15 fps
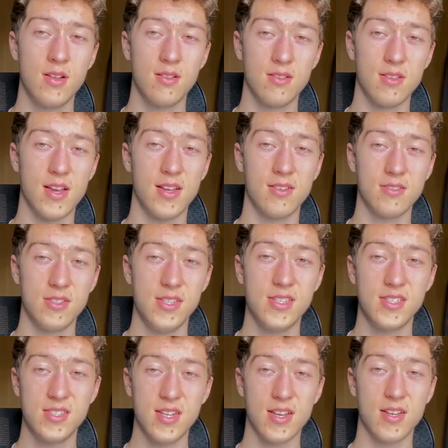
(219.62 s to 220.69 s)
likely
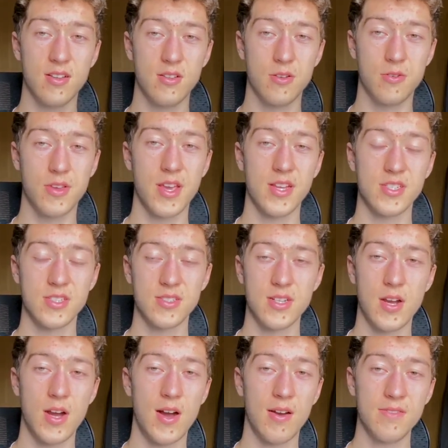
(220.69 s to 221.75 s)
second location.
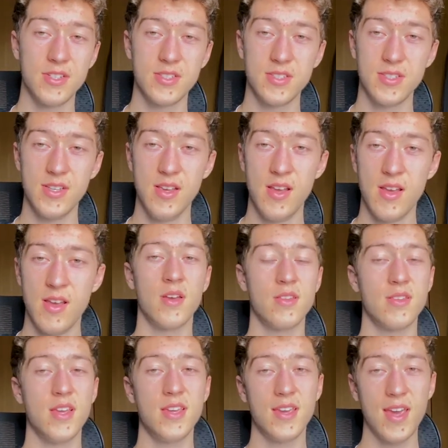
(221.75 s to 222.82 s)
Now, obviously,
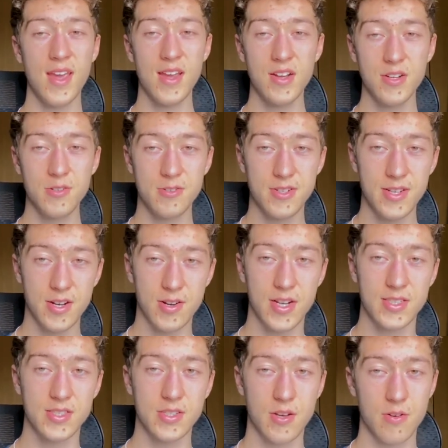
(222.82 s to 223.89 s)
they can do a
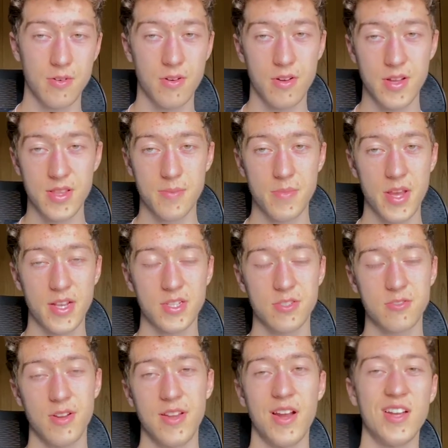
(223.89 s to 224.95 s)
DRS zone on the main
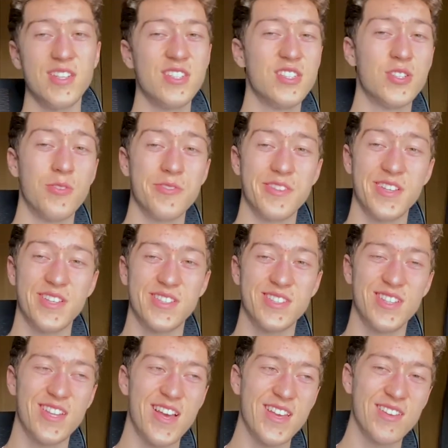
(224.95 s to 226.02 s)
straight. I just don't think it's
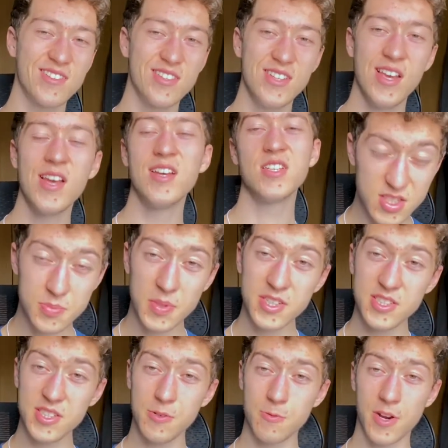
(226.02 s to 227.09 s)
likely,
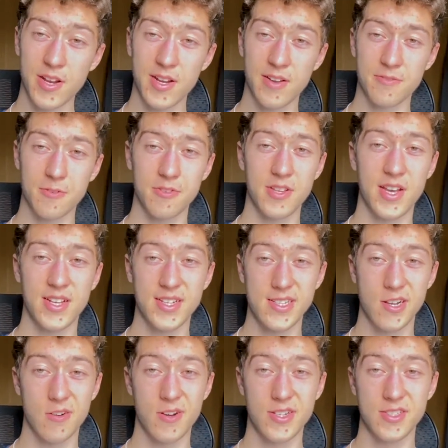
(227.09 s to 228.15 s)
especially right after that
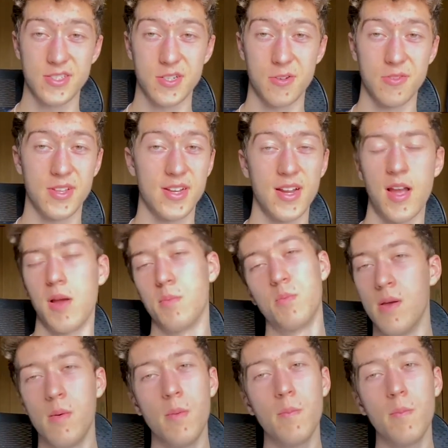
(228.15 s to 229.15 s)
DRS zone that I'm